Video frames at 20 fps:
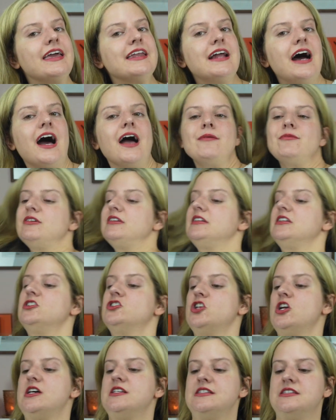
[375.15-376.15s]
And I'm gonna
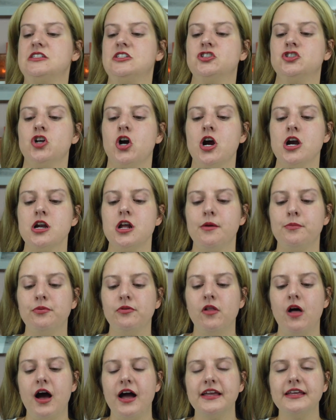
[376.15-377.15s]
just start
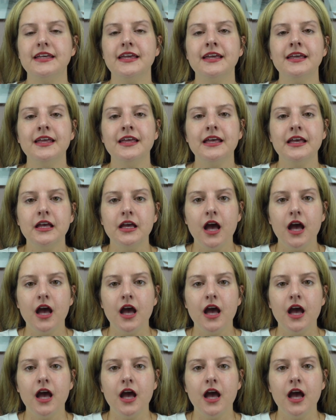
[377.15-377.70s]
applying.